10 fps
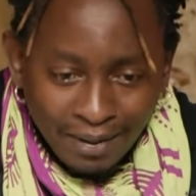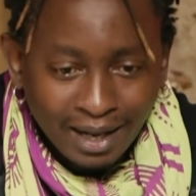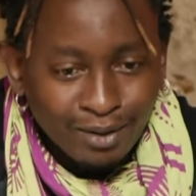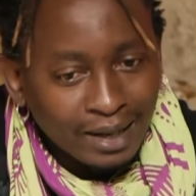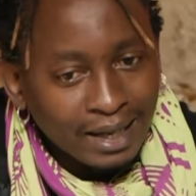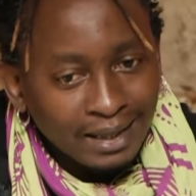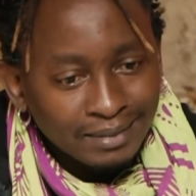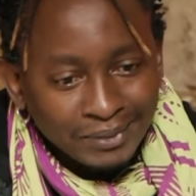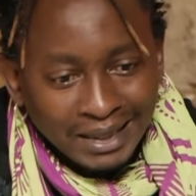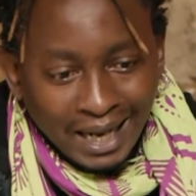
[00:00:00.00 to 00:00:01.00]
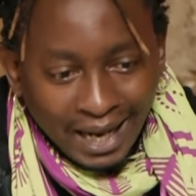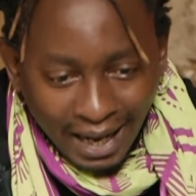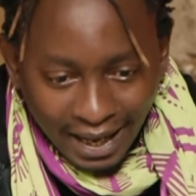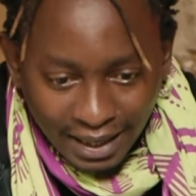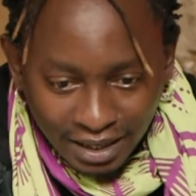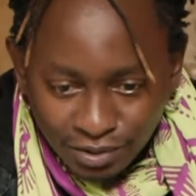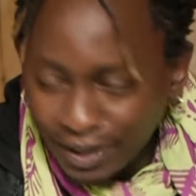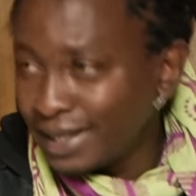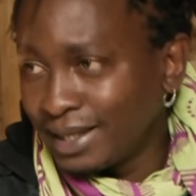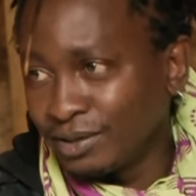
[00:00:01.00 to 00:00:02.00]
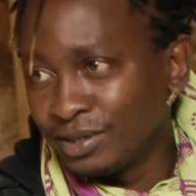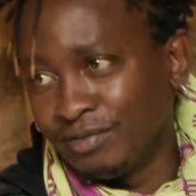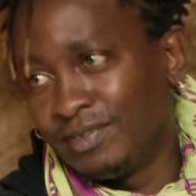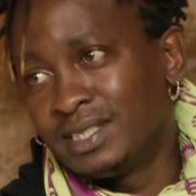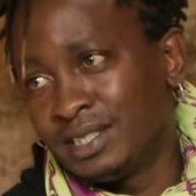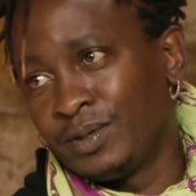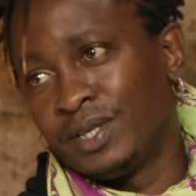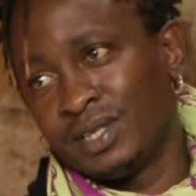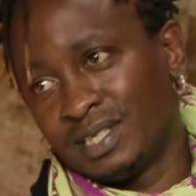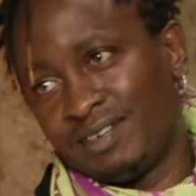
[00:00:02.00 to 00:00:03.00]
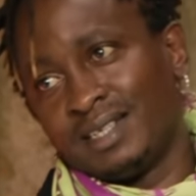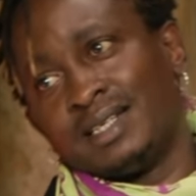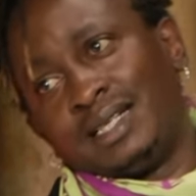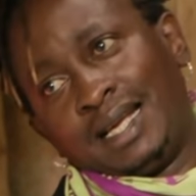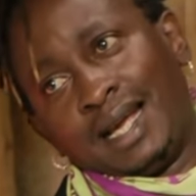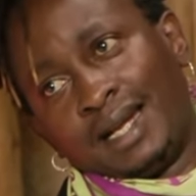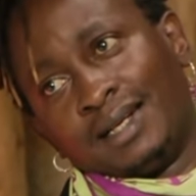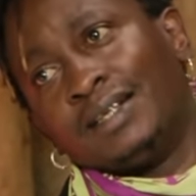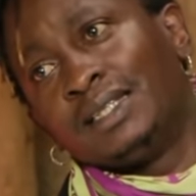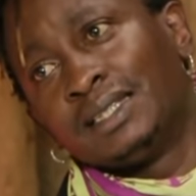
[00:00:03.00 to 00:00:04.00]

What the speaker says: And they're like, okay. I need to get out of this situation as fast as I can. Right?